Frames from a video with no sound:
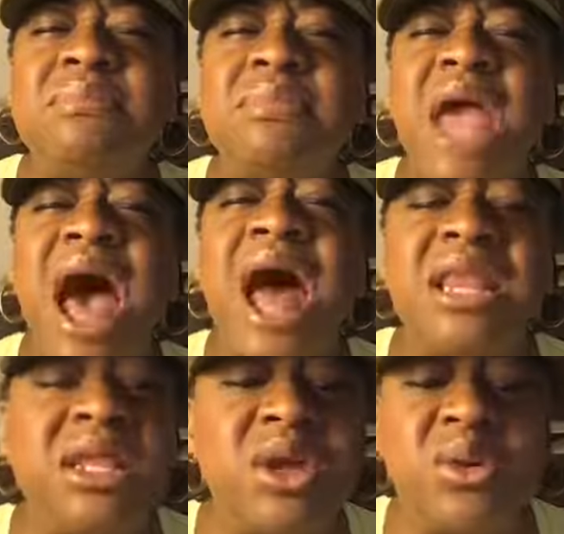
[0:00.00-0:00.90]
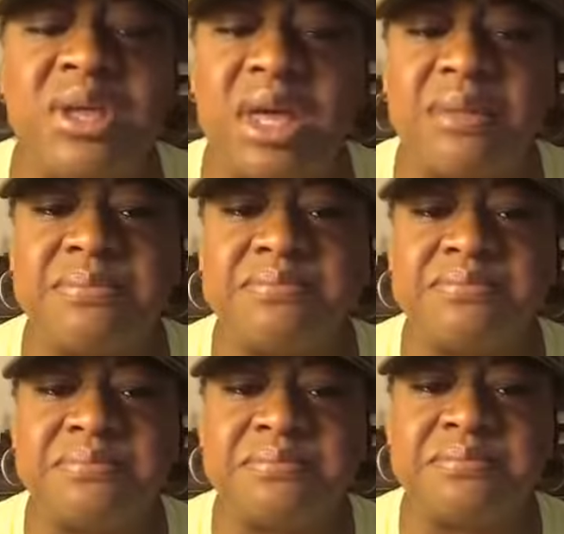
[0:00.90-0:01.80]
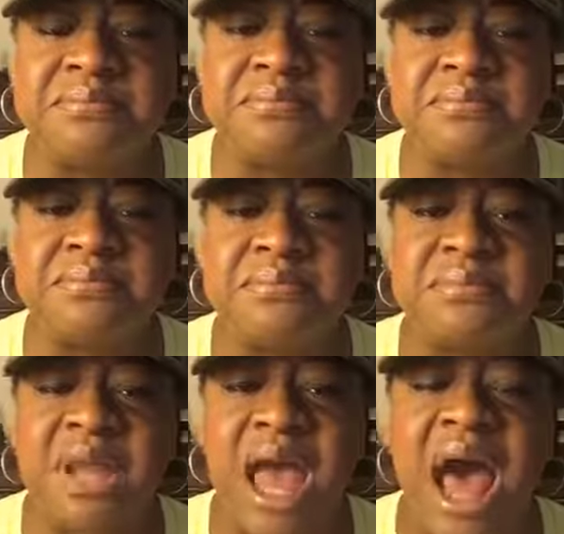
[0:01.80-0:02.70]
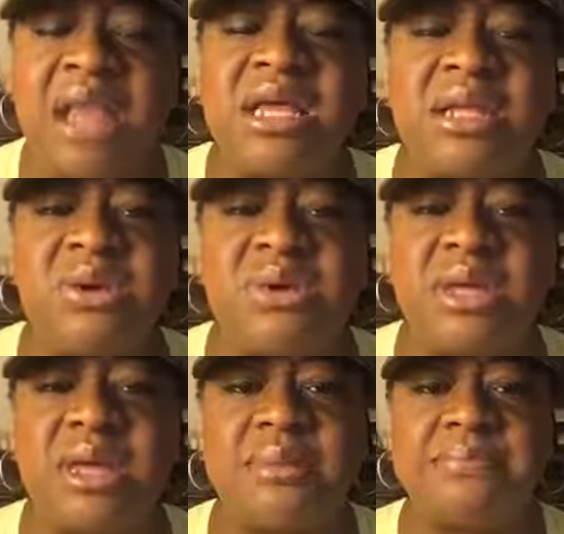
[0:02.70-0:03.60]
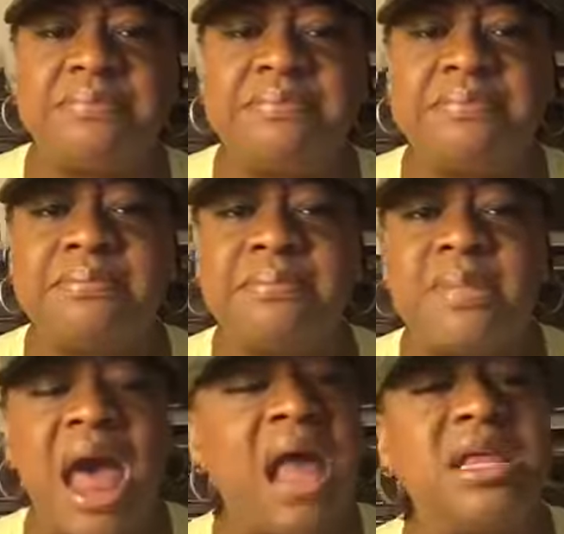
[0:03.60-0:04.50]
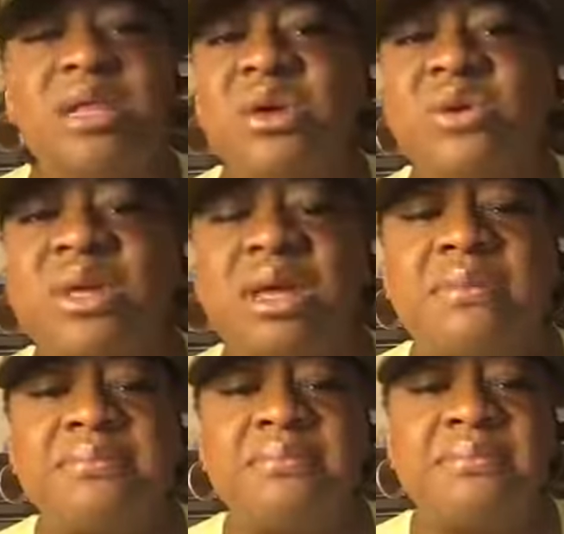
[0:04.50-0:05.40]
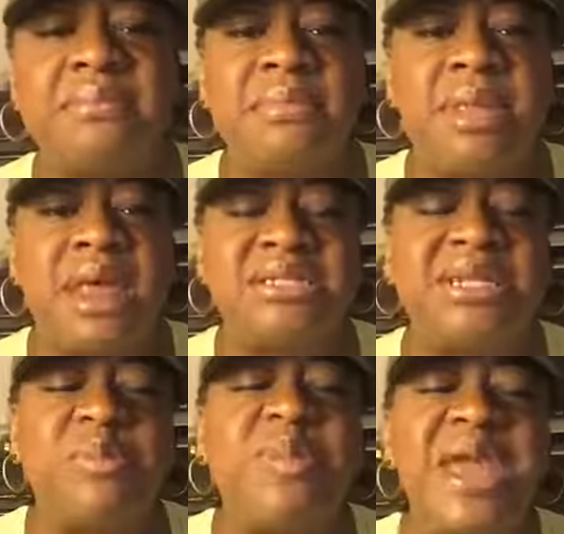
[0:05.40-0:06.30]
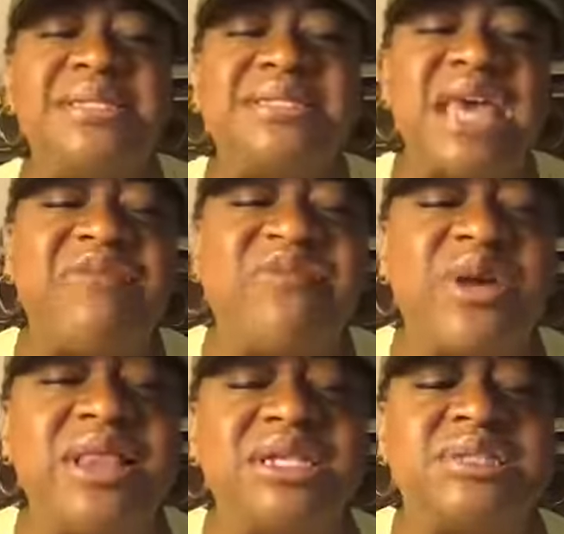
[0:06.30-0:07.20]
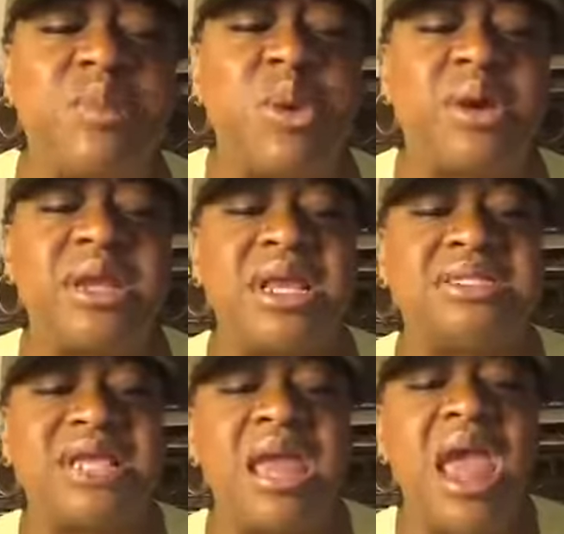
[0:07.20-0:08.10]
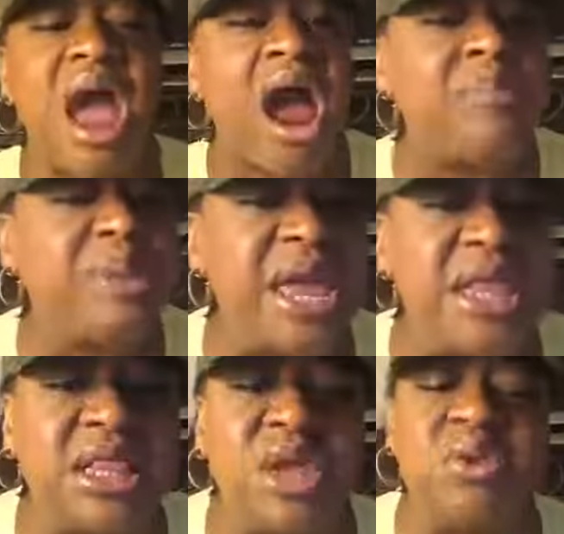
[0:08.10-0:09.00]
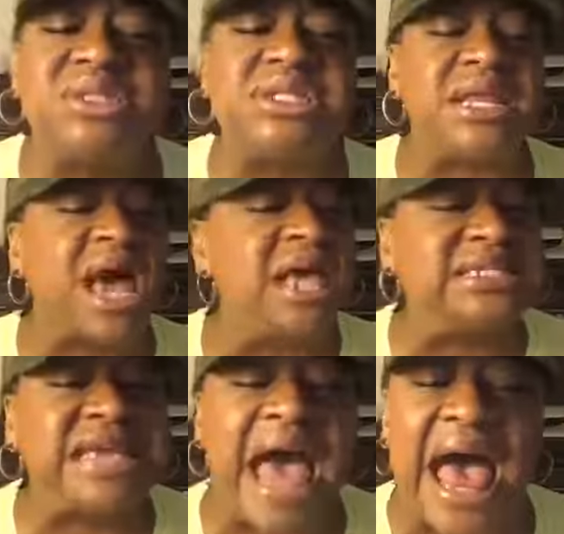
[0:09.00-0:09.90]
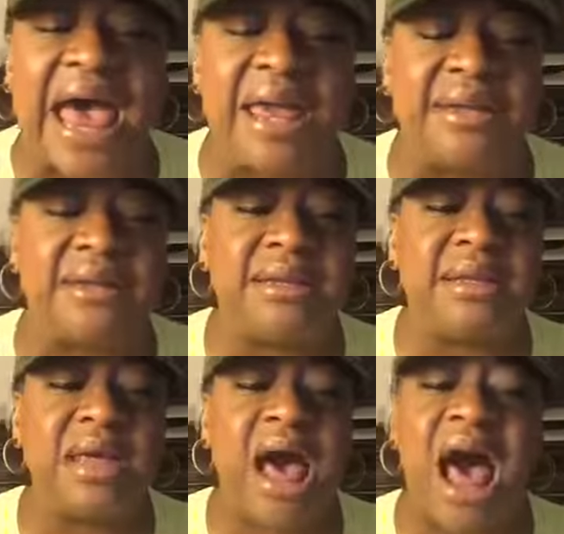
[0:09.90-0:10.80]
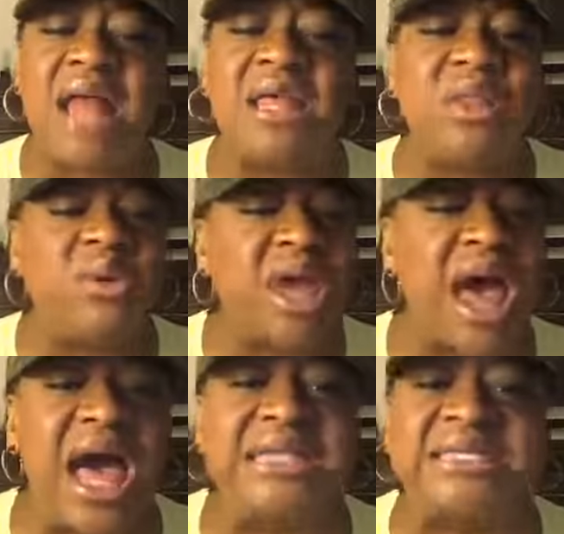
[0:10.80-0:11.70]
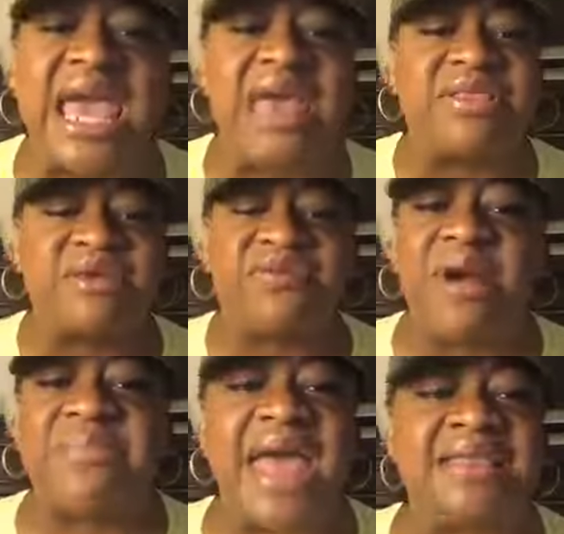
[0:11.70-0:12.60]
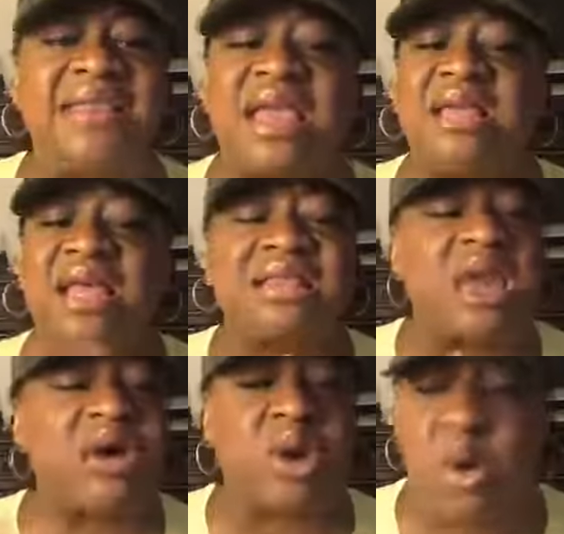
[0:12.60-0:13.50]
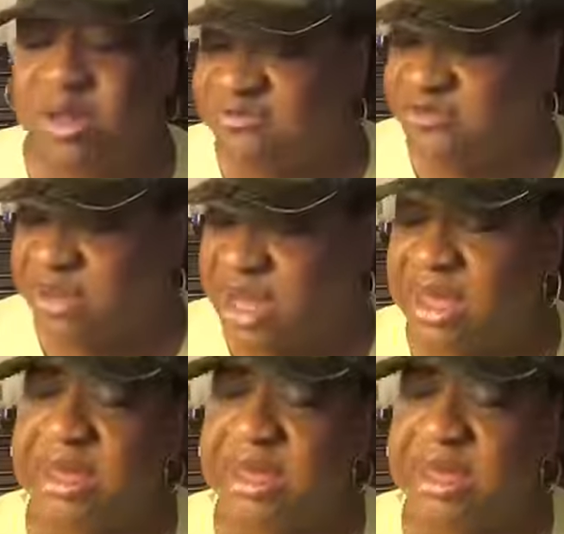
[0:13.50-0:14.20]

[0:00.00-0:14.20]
Hallelujah. Hallelujah. Hallelujah. As they're being set free this morning, as they are being loosed and untied, hallelujah, untethered from that thing that they are going free.